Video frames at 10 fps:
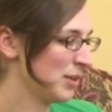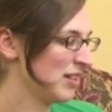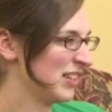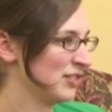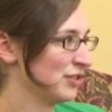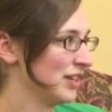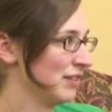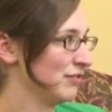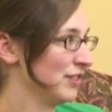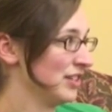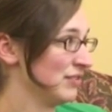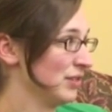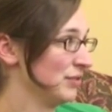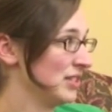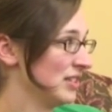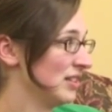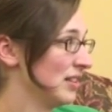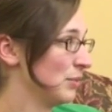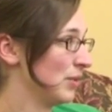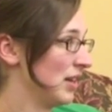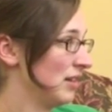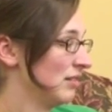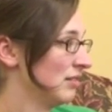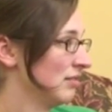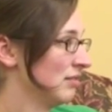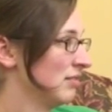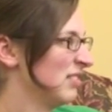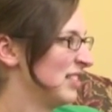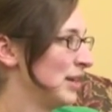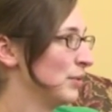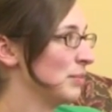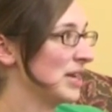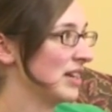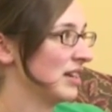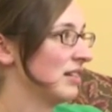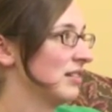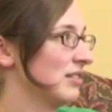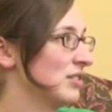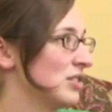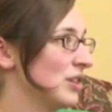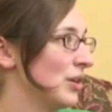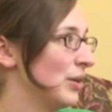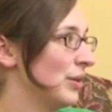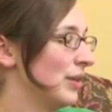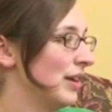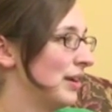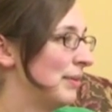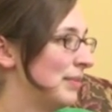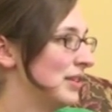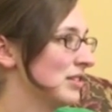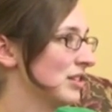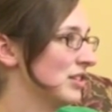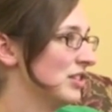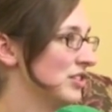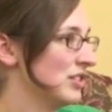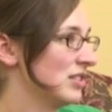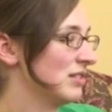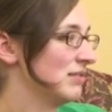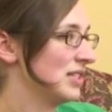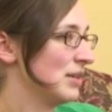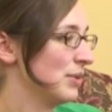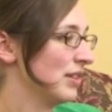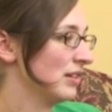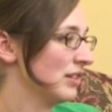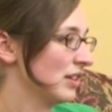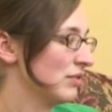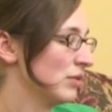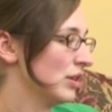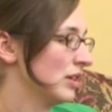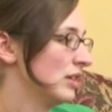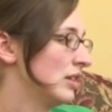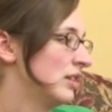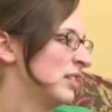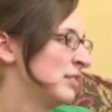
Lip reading: you may have answered it for a different reason than what they were meaning. Mm-hmm. So it's good to just see what they're looking for.